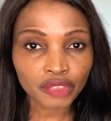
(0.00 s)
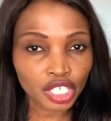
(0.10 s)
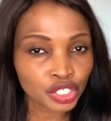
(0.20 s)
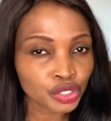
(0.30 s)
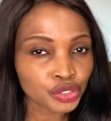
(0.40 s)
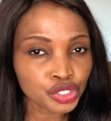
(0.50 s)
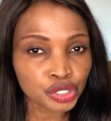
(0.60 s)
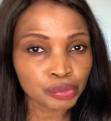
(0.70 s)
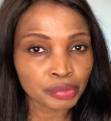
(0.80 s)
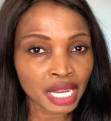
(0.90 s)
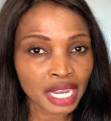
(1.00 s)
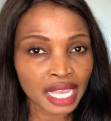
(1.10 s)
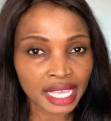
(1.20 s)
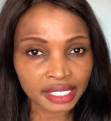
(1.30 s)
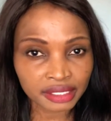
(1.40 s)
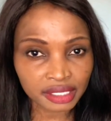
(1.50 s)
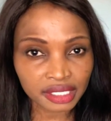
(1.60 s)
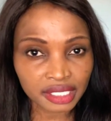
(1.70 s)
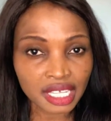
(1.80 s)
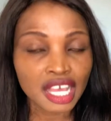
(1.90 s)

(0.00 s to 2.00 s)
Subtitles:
YouTube handle